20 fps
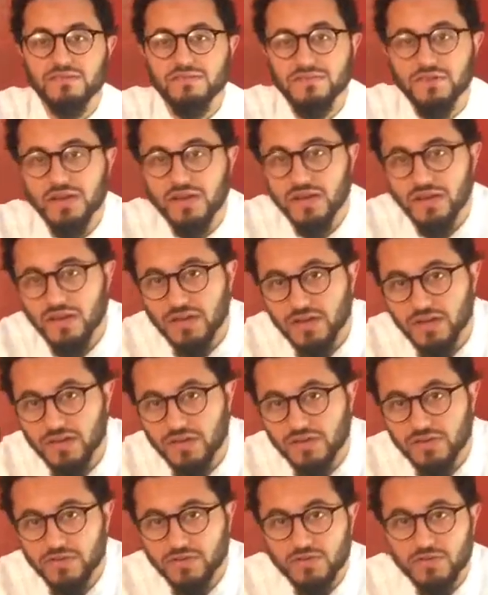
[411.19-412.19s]
no,
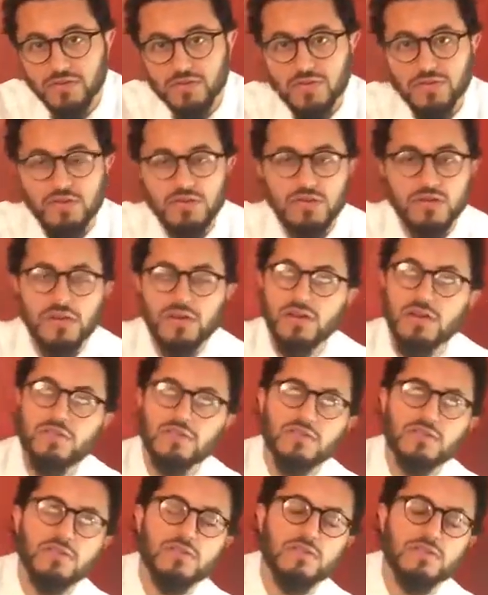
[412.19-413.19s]

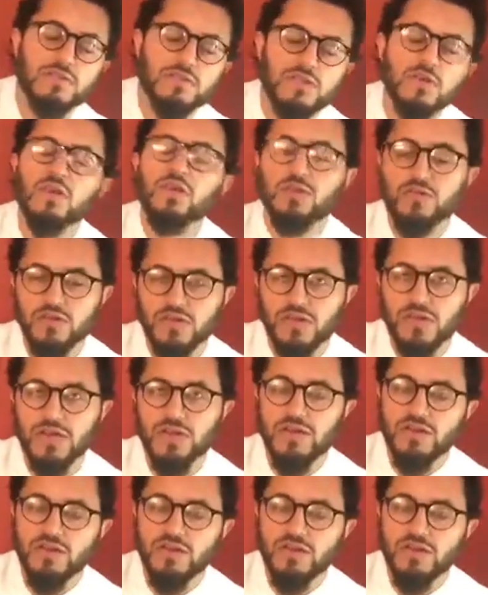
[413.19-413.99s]
it could.